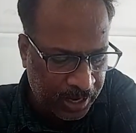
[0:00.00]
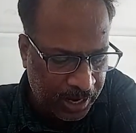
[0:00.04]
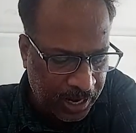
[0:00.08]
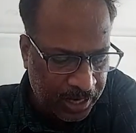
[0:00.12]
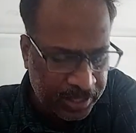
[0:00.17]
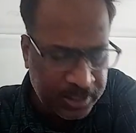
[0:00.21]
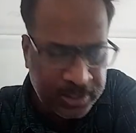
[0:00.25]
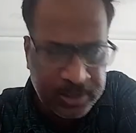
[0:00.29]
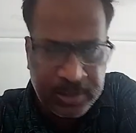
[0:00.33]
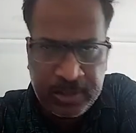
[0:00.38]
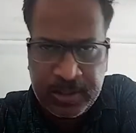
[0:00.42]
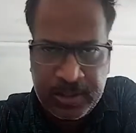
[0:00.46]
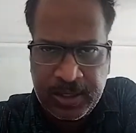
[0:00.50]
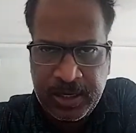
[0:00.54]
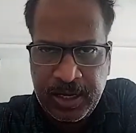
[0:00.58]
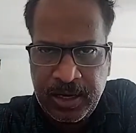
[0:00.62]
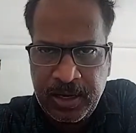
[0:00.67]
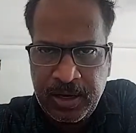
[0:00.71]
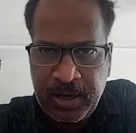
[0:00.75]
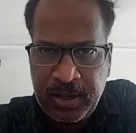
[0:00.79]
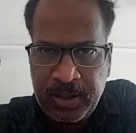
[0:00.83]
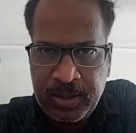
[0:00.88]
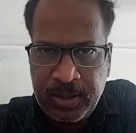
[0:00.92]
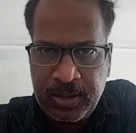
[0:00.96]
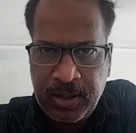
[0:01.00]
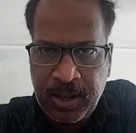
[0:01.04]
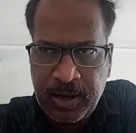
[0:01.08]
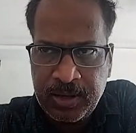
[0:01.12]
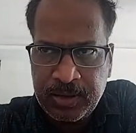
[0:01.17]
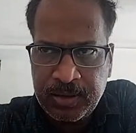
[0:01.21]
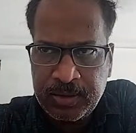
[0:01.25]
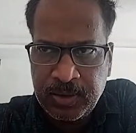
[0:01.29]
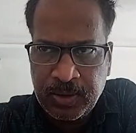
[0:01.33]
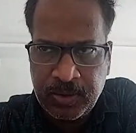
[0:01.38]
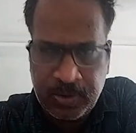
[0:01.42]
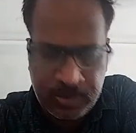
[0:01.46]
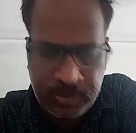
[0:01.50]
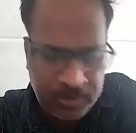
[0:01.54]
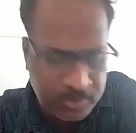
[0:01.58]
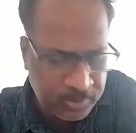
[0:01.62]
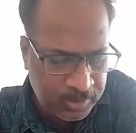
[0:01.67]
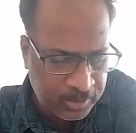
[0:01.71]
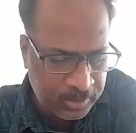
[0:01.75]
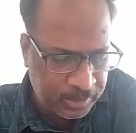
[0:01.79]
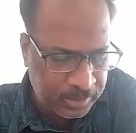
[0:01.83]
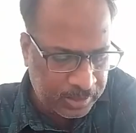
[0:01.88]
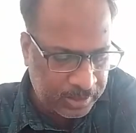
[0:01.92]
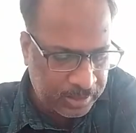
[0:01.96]
And the skin is also
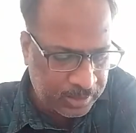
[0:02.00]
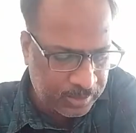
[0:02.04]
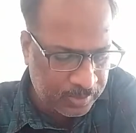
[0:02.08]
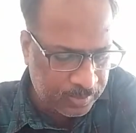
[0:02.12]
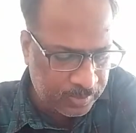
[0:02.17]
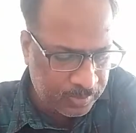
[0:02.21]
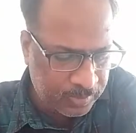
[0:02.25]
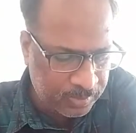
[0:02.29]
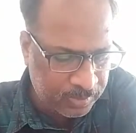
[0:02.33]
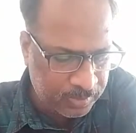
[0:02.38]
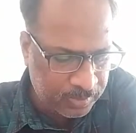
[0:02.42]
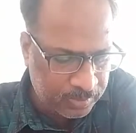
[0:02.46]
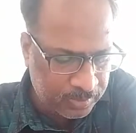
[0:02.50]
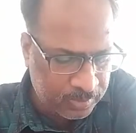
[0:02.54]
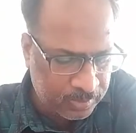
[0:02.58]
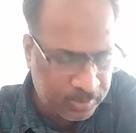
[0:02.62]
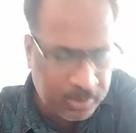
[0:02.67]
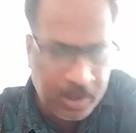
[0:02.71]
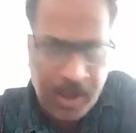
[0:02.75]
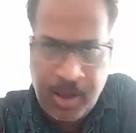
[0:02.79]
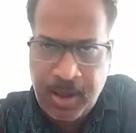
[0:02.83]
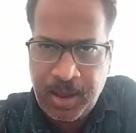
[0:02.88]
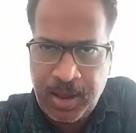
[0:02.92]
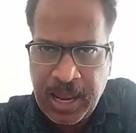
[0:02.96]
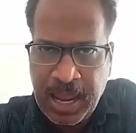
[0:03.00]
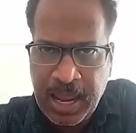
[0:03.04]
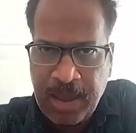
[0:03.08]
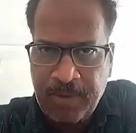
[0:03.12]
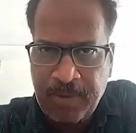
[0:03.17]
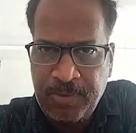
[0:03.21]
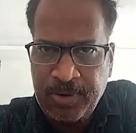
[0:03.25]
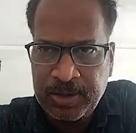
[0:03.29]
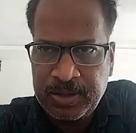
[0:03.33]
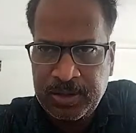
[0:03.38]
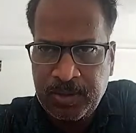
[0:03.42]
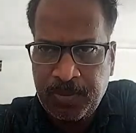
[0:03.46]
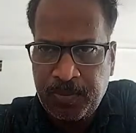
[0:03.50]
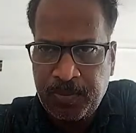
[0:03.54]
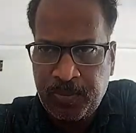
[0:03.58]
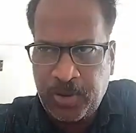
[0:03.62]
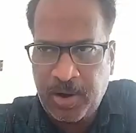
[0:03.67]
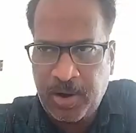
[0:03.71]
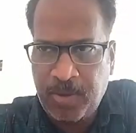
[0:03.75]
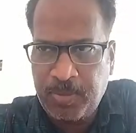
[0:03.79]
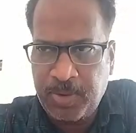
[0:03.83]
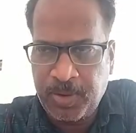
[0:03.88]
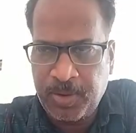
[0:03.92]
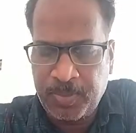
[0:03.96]
having some
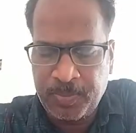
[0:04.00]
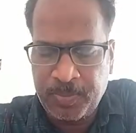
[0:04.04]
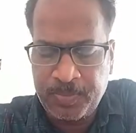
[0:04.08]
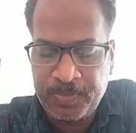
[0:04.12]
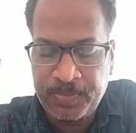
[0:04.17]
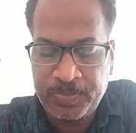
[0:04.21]
problem.